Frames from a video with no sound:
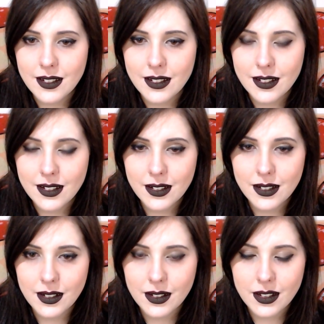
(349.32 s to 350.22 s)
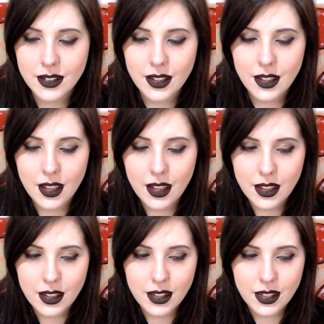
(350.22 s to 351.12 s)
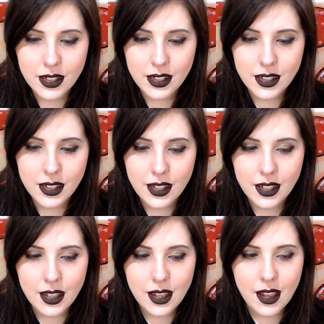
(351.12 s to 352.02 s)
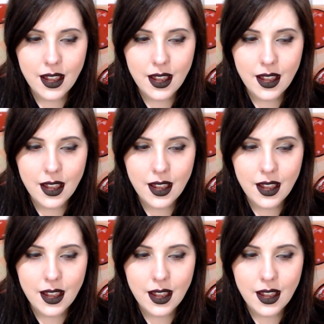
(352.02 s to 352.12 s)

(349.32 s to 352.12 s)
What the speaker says: (silence)